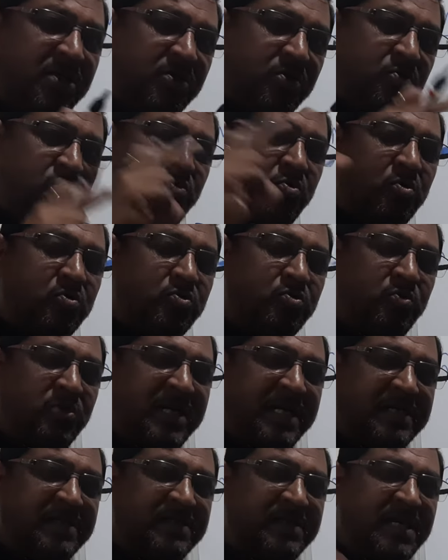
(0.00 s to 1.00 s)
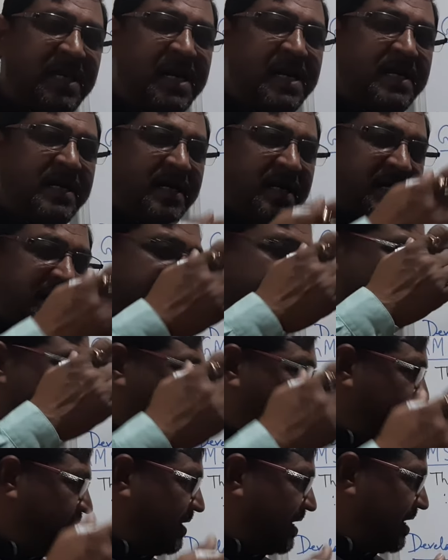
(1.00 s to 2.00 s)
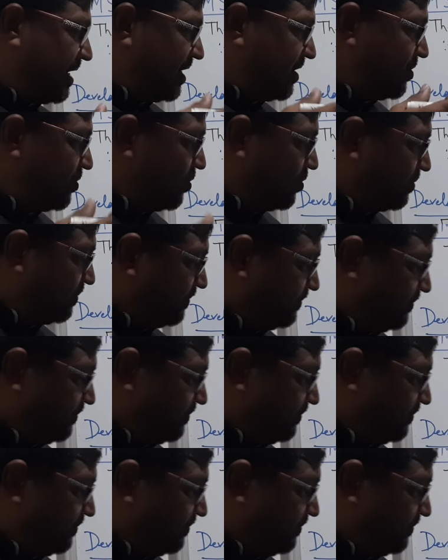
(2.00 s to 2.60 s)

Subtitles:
you go to that side, and similarly you